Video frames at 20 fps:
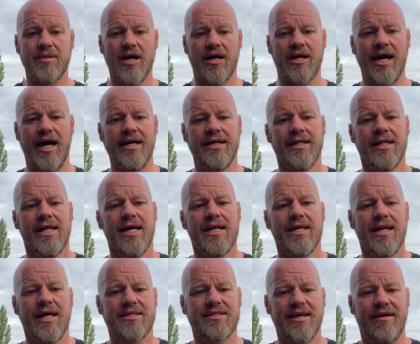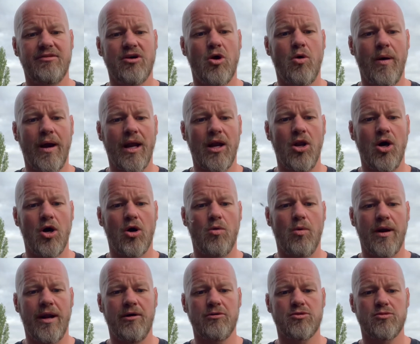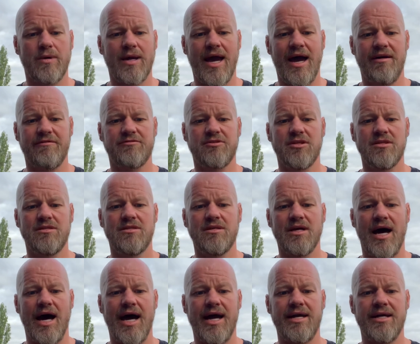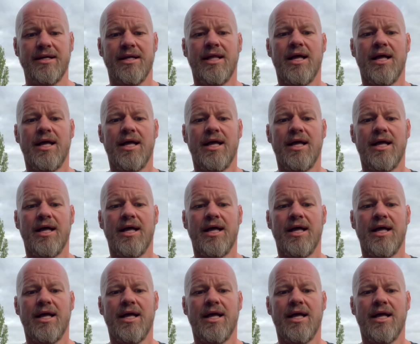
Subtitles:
Okay, let's have a quick look what else we have today.